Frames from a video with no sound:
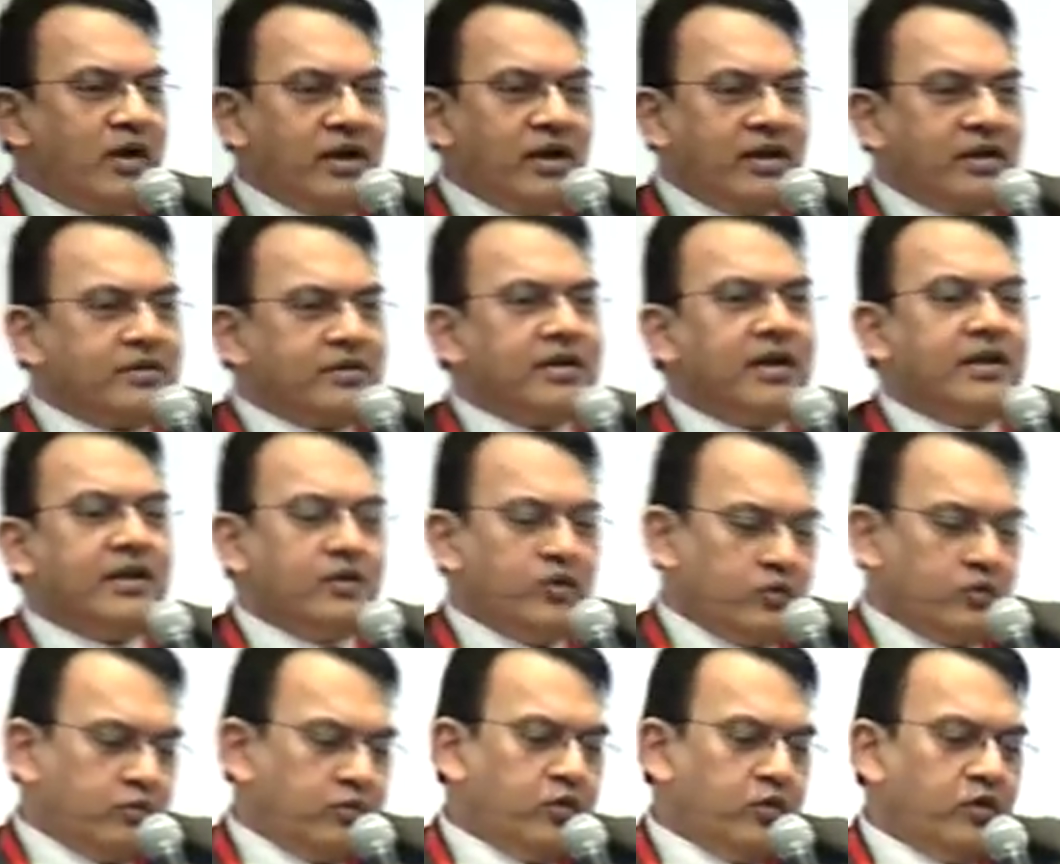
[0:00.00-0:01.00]
market
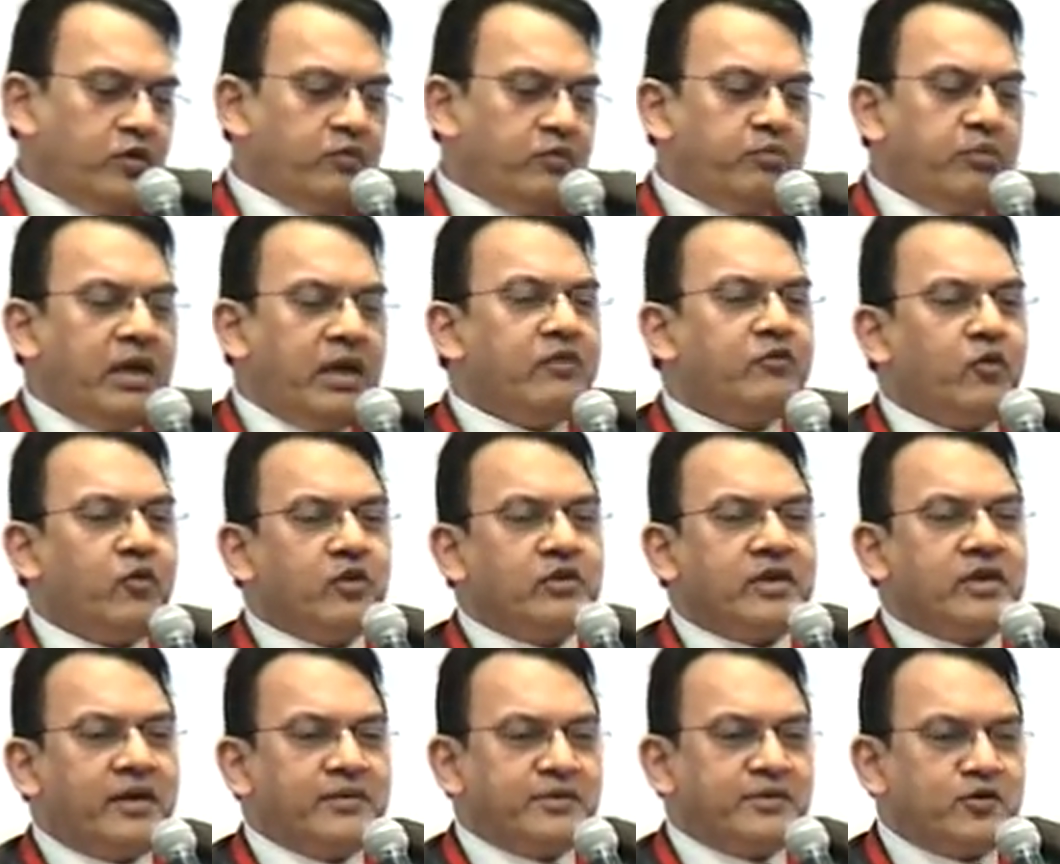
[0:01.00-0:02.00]
and you'll pay
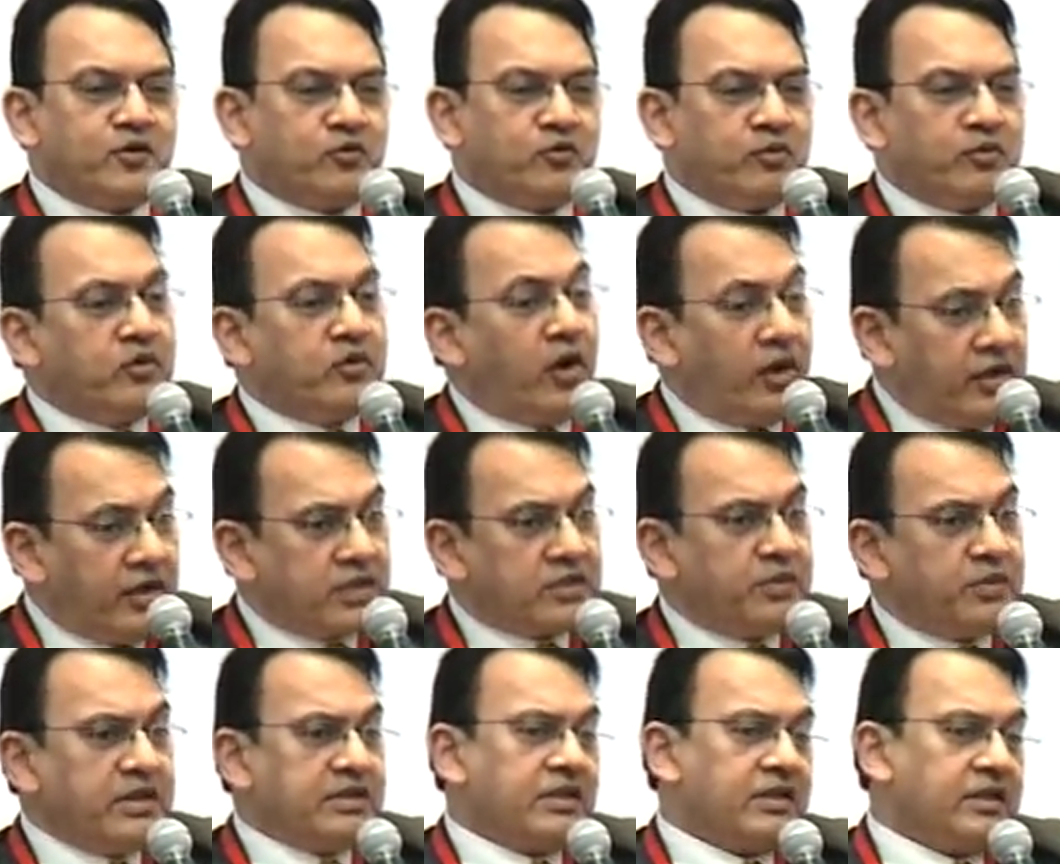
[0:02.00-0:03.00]
$4,000
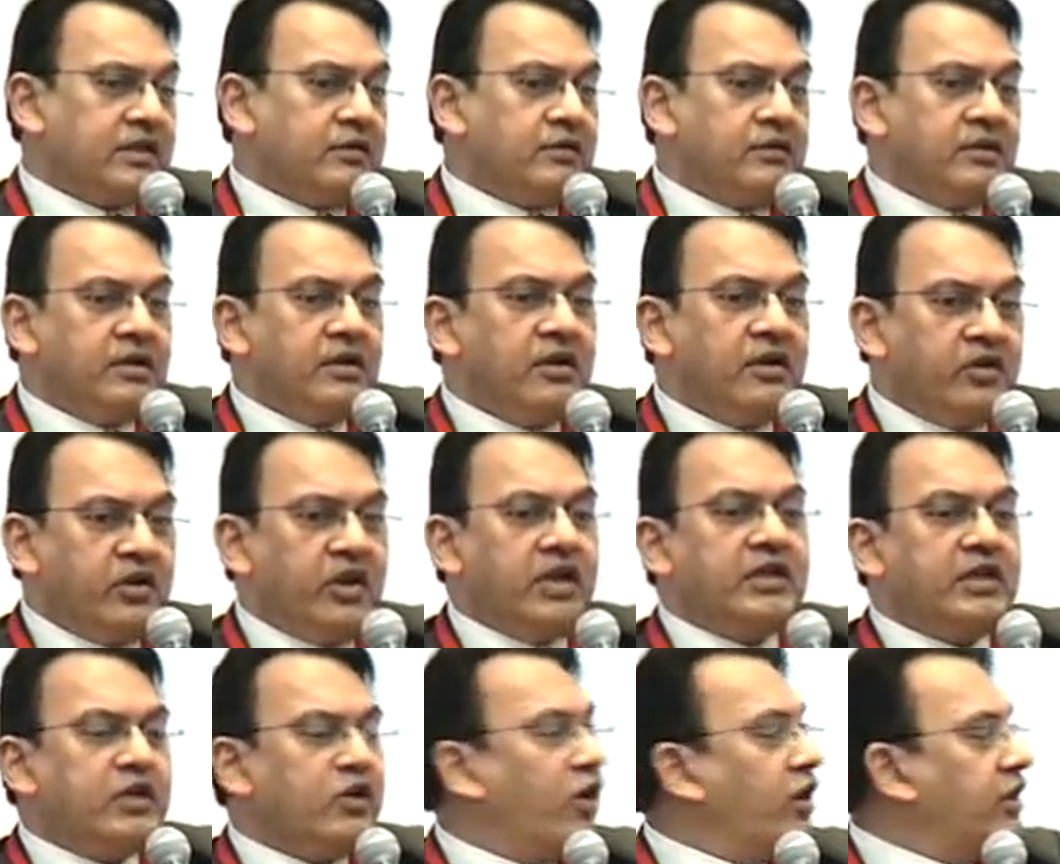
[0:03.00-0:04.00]
basically
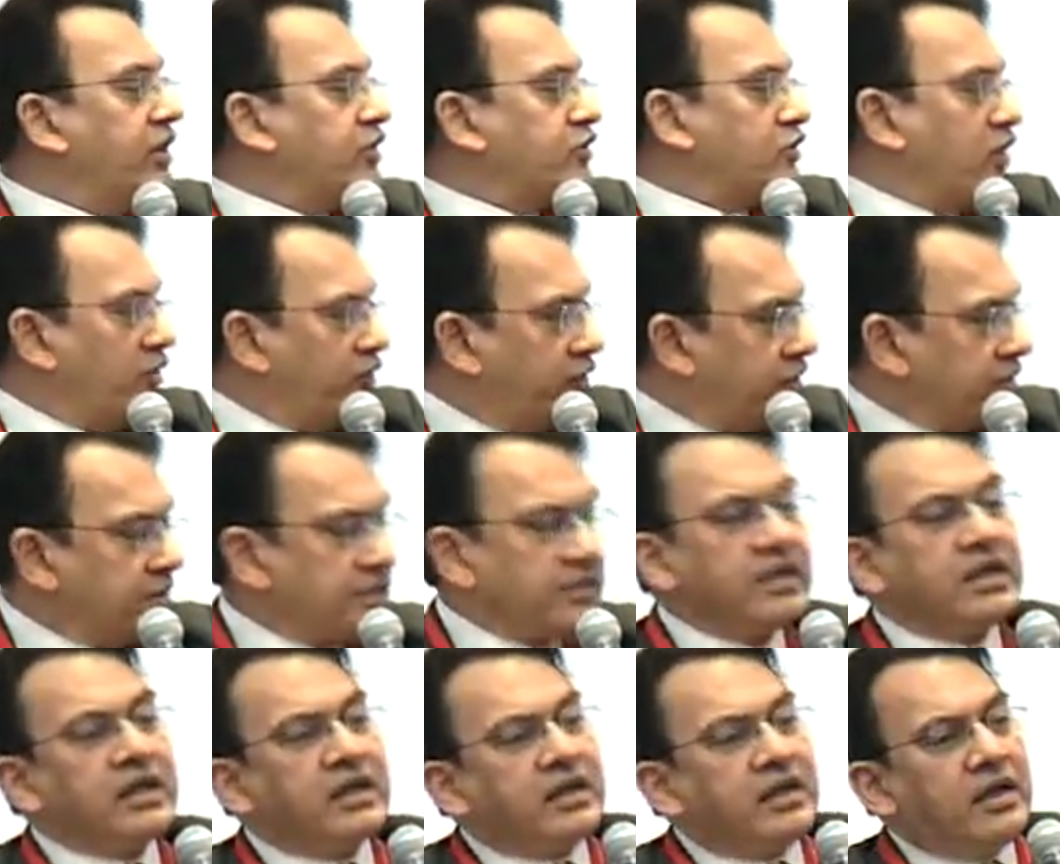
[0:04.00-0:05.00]
creating all these offers.